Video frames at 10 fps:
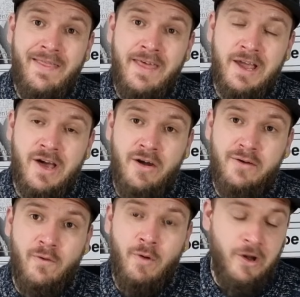there that can't
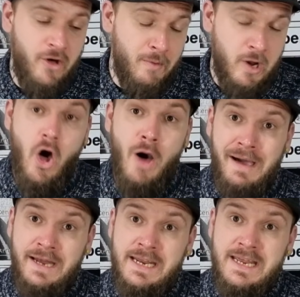afford a lot of
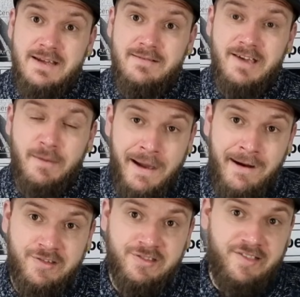money in
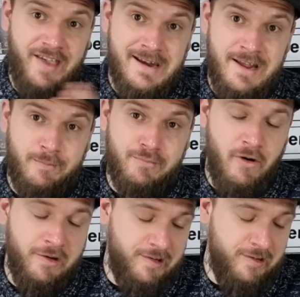comparison to Technics
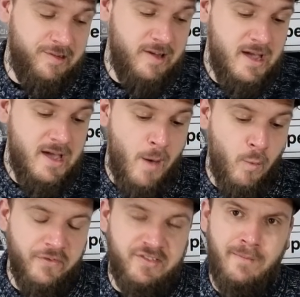prices and
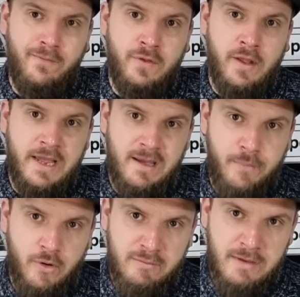want something that they can
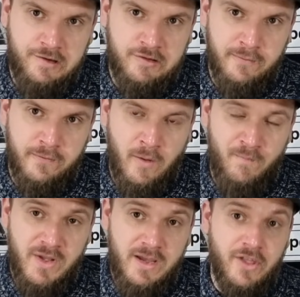pull a mix off
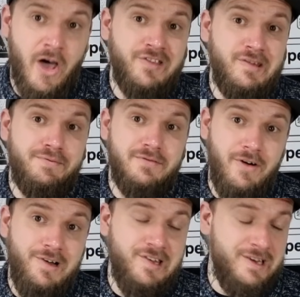on that are
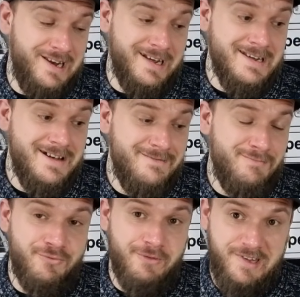surprisingly
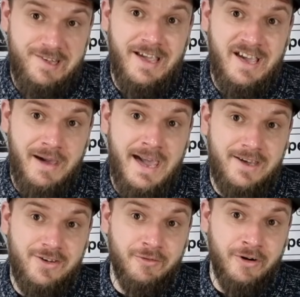pretty damn
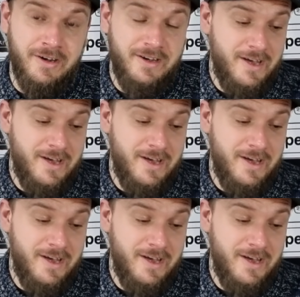accurate,